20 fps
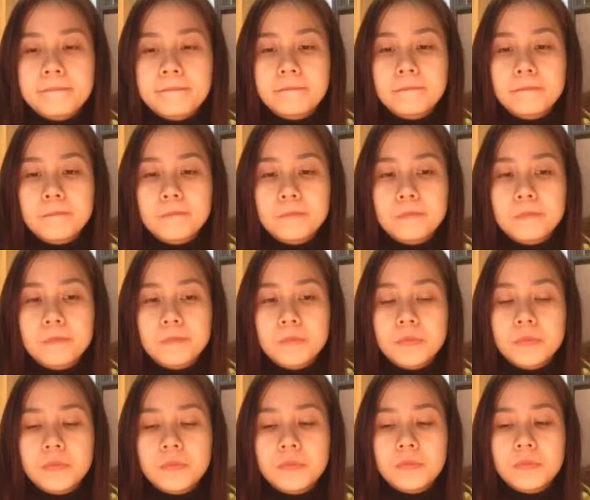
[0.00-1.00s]
Who
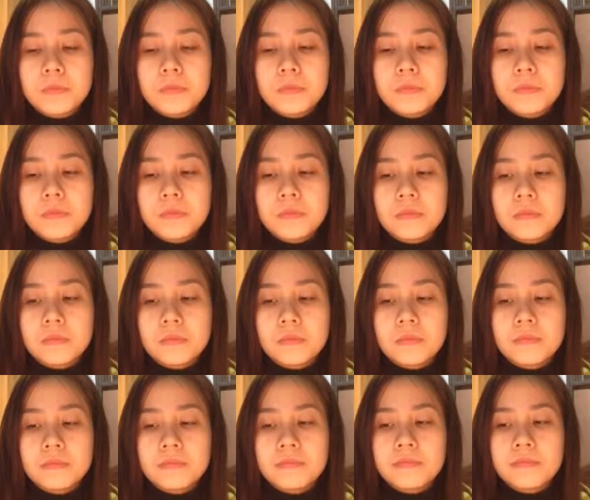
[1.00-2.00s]
was curious
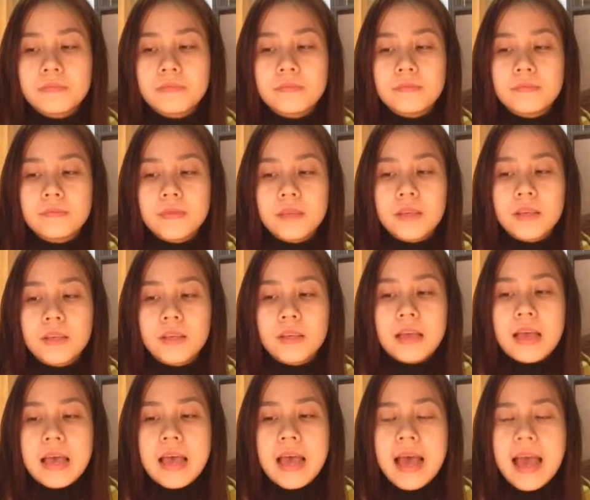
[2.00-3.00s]
about this holiday?